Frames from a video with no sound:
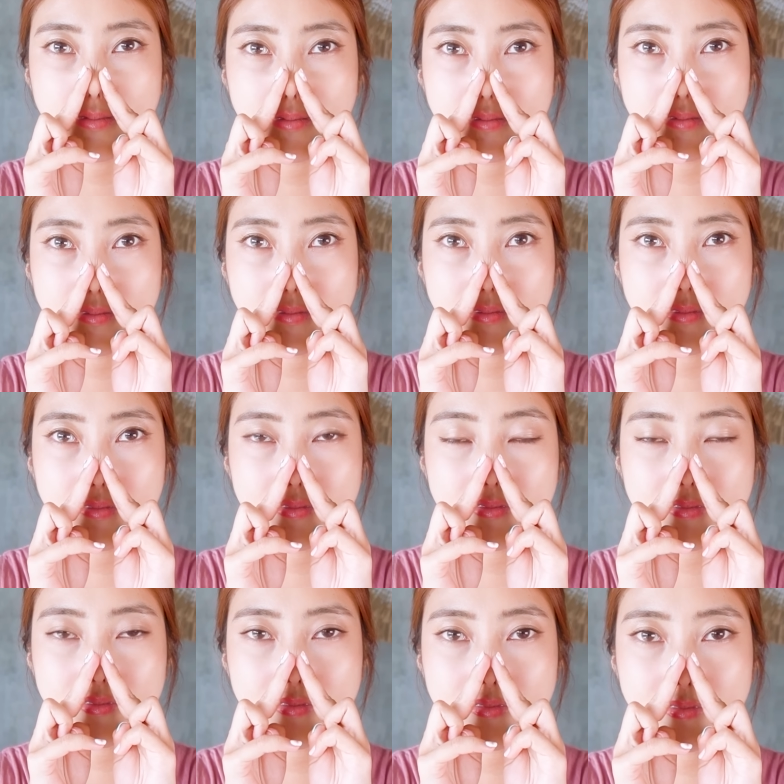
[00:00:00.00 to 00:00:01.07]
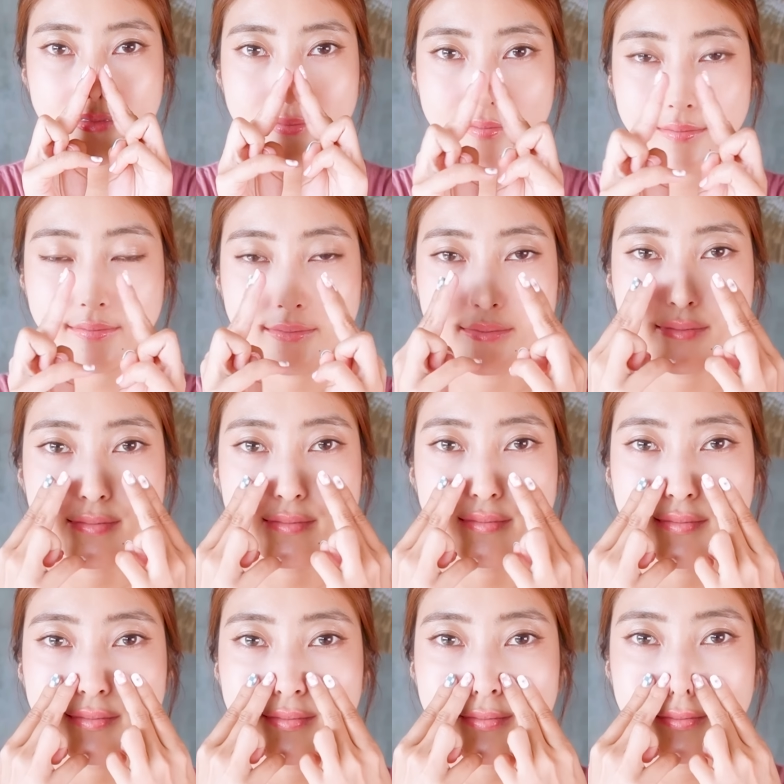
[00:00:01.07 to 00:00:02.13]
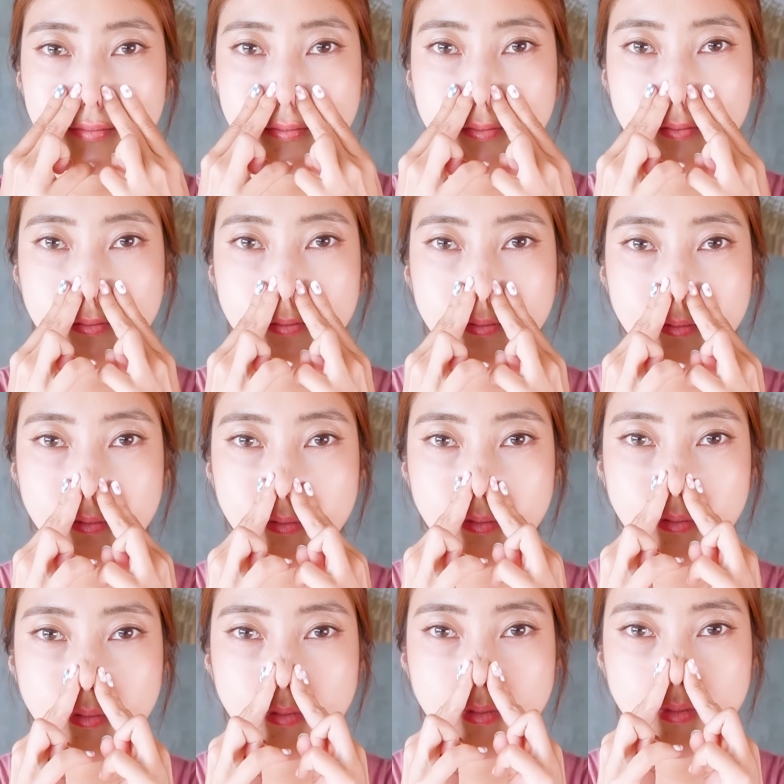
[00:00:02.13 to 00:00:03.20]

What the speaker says: release. Repeat this movement.